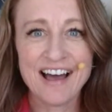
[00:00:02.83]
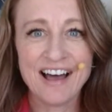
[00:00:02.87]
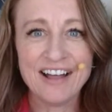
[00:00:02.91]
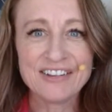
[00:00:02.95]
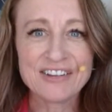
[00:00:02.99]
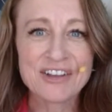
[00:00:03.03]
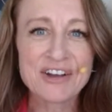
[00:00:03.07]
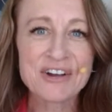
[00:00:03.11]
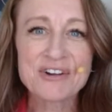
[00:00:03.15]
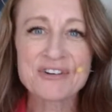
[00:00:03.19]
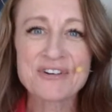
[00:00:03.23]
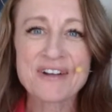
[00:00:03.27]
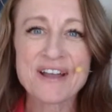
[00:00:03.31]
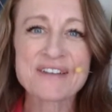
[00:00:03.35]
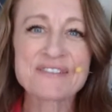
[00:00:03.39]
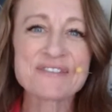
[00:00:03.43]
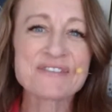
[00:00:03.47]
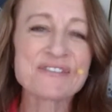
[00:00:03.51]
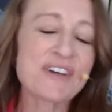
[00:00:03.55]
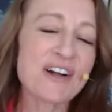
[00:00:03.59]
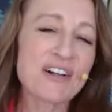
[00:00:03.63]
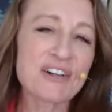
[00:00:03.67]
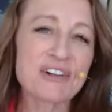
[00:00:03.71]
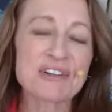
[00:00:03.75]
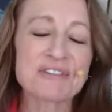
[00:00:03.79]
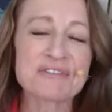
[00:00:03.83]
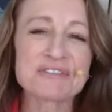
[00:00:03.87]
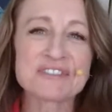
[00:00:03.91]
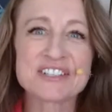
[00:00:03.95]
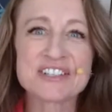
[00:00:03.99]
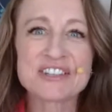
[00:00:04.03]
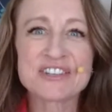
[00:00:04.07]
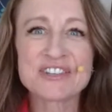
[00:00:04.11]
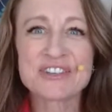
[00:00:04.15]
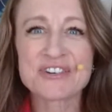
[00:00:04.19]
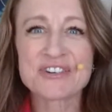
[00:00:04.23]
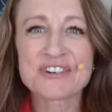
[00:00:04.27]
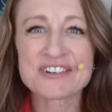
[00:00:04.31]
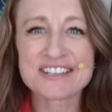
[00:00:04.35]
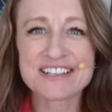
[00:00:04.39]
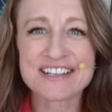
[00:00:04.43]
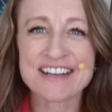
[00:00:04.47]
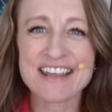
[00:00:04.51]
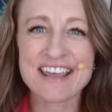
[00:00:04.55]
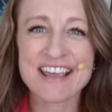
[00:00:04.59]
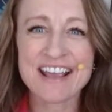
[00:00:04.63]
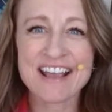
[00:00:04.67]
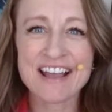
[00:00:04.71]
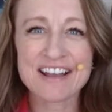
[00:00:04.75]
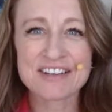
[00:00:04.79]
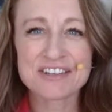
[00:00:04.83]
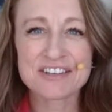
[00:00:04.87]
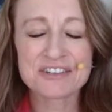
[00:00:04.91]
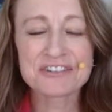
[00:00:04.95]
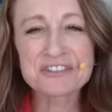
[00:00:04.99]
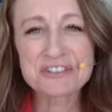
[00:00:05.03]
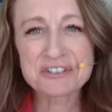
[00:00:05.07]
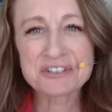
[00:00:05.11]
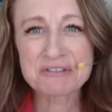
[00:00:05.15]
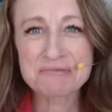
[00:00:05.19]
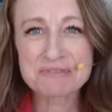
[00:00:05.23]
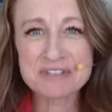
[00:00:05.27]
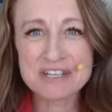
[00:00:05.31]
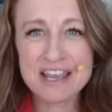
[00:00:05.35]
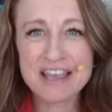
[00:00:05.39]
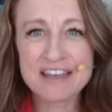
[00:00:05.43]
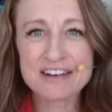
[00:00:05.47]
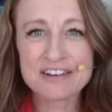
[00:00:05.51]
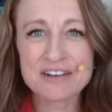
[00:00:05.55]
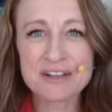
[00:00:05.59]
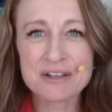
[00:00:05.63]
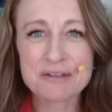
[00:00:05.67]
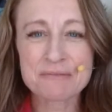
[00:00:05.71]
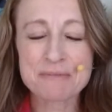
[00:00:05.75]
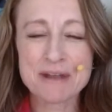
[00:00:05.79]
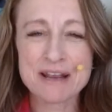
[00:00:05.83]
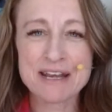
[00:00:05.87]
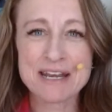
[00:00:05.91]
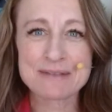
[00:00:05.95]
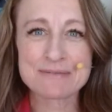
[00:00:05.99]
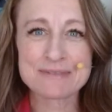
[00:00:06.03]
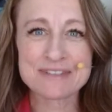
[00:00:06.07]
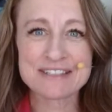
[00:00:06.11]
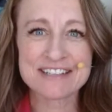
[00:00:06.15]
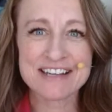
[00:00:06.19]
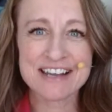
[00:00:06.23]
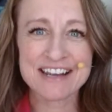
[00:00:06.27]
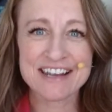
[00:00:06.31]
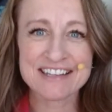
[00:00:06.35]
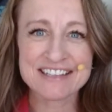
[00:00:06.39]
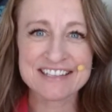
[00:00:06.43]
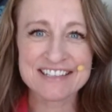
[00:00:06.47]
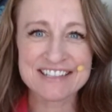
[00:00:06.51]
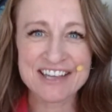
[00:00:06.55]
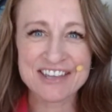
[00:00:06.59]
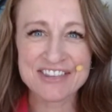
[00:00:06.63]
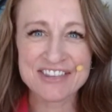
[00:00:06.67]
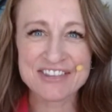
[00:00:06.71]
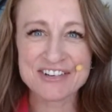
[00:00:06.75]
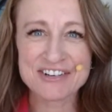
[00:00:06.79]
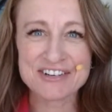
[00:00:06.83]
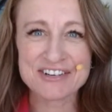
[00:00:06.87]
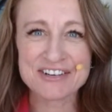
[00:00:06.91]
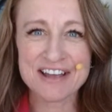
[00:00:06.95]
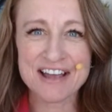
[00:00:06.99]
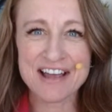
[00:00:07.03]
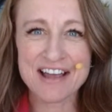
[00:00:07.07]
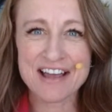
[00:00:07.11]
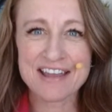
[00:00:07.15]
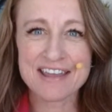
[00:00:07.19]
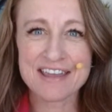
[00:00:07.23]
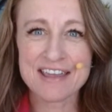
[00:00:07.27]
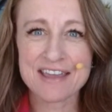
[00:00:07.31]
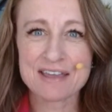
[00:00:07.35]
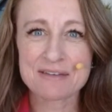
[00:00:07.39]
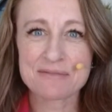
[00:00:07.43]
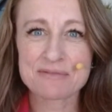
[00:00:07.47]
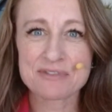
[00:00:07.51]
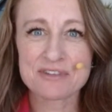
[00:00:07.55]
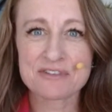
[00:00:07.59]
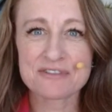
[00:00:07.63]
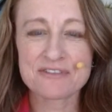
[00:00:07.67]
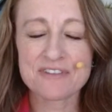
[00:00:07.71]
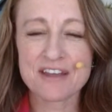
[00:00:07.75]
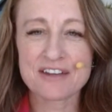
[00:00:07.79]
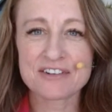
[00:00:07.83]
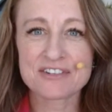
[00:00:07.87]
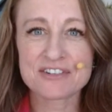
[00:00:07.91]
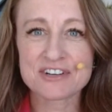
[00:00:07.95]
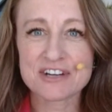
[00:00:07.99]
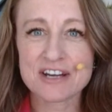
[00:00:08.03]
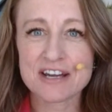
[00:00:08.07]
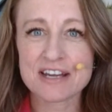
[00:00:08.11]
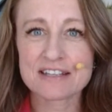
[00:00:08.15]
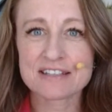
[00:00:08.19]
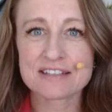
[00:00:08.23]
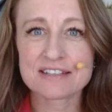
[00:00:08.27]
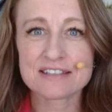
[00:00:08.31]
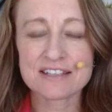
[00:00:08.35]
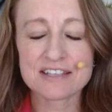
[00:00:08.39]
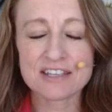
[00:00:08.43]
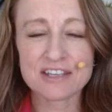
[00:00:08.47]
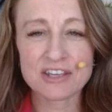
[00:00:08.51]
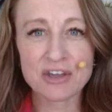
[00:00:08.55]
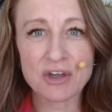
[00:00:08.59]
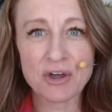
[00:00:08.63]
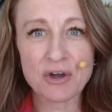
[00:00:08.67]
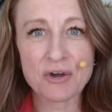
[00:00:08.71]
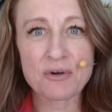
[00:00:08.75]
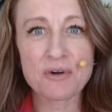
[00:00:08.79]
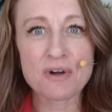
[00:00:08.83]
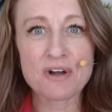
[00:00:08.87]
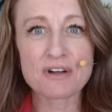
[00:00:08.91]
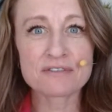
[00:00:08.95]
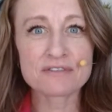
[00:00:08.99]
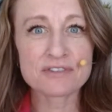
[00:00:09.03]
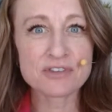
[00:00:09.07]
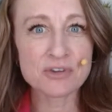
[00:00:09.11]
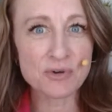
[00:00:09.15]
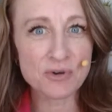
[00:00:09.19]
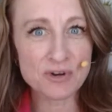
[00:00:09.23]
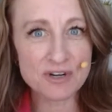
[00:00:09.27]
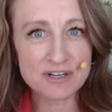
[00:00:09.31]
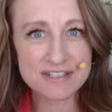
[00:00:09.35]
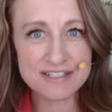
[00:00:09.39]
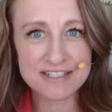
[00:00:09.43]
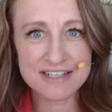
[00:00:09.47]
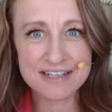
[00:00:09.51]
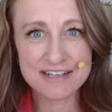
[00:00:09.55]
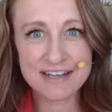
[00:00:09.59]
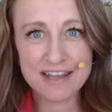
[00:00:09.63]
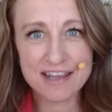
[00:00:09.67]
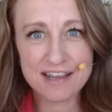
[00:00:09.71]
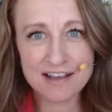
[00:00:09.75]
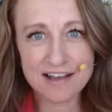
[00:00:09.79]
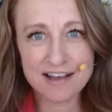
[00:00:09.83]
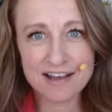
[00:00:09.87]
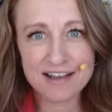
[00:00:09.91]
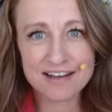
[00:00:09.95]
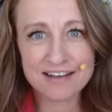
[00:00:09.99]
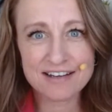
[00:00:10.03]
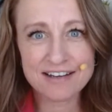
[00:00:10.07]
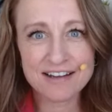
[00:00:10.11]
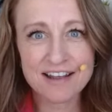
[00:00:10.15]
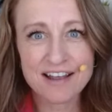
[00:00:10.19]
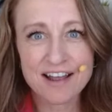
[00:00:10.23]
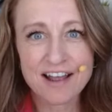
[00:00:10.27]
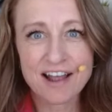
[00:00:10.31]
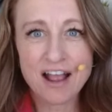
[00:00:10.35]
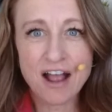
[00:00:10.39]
Hello and welcome to the Your DNA Guide YouTube channel. My name is Diane Southard. I am the founder and CEO of Your DNA Guide.